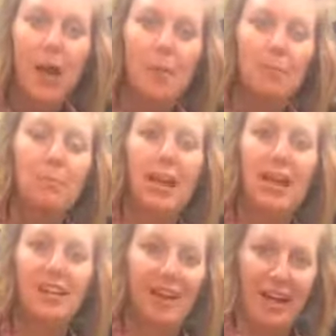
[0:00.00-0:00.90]

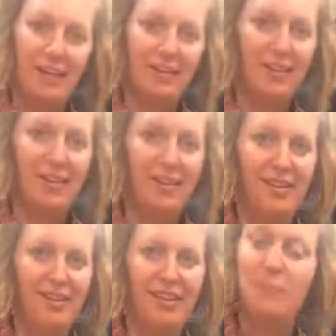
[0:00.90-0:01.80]
made healthier,
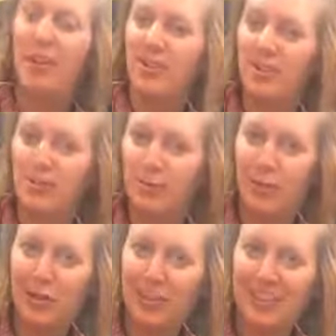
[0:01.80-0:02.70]
but also super
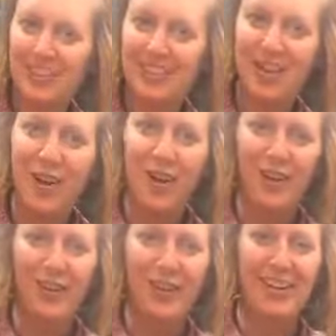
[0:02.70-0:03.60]
good.
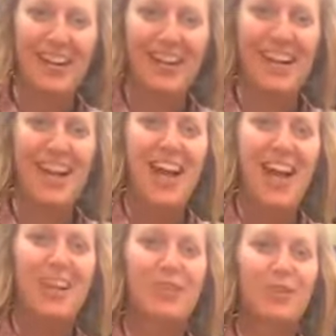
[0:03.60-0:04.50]

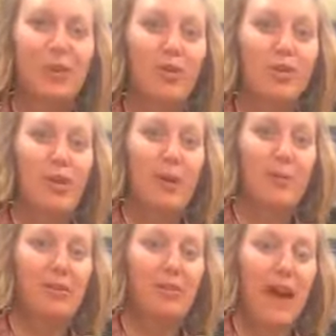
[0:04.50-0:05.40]
So those are a couple
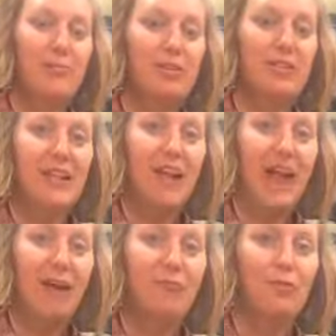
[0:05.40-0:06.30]
of options that I
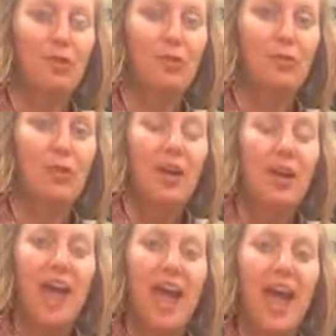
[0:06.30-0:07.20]
have for you.
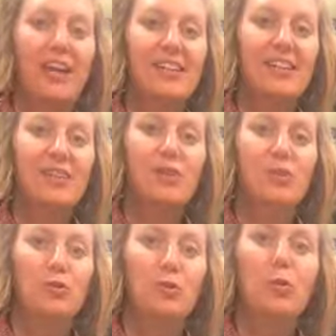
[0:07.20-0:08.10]
And
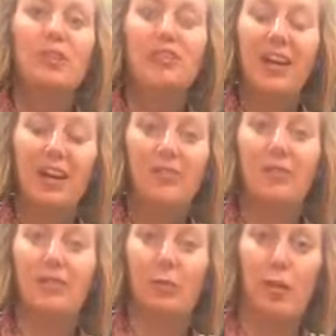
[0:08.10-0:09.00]
you will love
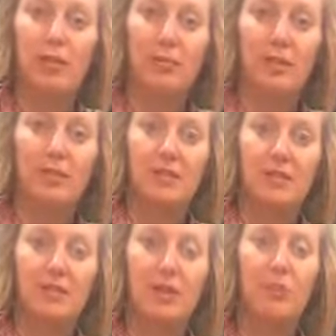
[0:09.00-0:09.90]
the recipes.
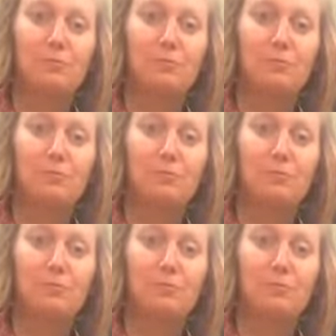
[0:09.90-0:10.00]
So